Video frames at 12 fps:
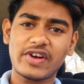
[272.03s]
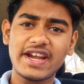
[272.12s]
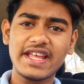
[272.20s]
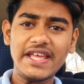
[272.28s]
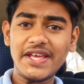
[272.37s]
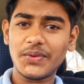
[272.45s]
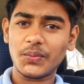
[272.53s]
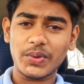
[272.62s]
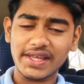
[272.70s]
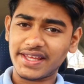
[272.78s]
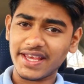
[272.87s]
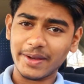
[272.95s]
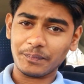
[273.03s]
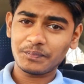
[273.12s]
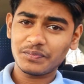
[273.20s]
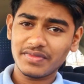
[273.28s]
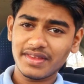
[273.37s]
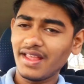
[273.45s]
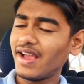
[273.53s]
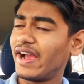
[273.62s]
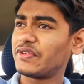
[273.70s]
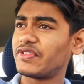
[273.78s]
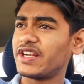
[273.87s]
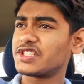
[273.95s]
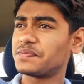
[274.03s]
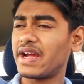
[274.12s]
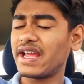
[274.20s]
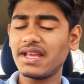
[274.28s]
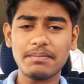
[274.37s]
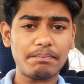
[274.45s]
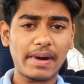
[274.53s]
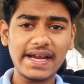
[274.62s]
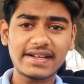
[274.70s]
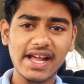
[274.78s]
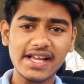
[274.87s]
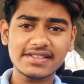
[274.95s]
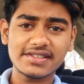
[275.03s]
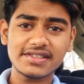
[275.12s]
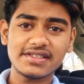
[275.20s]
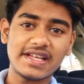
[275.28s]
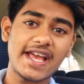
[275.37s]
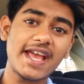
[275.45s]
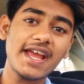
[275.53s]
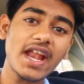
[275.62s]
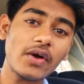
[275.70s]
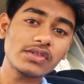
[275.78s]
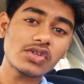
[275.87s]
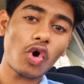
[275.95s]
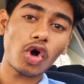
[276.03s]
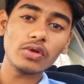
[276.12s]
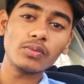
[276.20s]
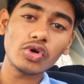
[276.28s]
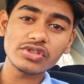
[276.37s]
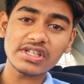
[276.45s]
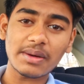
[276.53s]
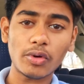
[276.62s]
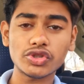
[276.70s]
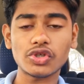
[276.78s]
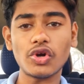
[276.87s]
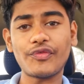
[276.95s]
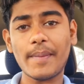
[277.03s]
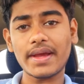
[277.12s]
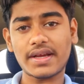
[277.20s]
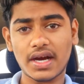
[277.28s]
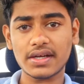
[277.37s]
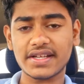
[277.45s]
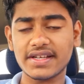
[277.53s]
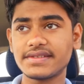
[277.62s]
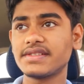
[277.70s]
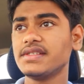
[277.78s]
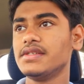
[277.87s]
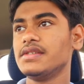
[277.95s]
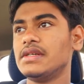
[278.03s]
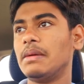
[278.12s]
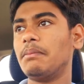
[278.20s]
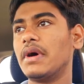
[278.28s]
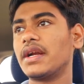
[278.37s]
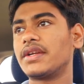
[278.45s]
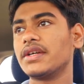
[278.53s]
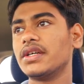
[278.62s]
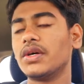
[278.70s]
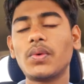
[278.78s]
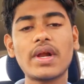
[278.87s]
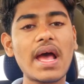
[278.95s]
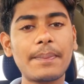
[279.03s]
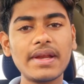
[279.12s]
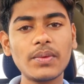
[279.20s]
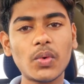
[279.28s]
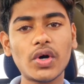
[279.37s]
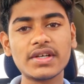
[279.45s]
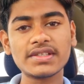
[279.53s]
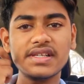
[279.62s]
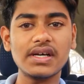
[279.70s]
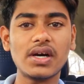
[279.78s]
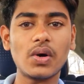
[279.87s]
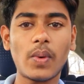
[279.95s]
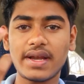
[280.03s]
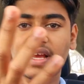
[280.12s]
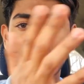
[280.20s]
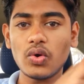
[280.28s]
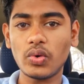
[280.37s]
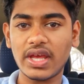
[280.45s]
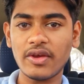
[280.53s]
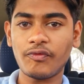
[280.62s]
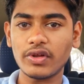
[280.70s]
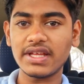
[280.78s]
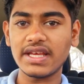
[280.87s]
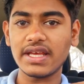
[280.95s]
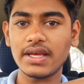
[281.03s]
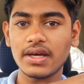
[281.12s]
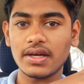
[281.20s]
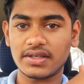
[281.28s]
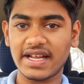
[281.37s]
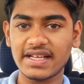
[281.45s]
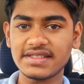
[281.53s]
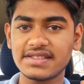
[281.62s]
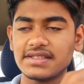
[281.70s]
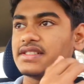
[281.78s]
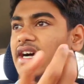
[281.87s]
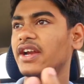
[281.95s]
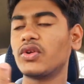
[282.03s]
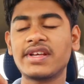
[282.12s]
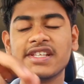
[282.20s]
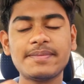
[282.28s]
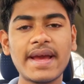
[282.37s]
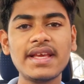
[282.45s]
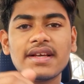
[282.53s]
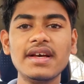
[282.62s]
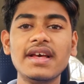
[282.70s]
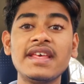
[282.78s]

Friday we came. I finished my bike test and I was almost about to go for my car test. But what happened was, one guy who came for the test, I took his bike.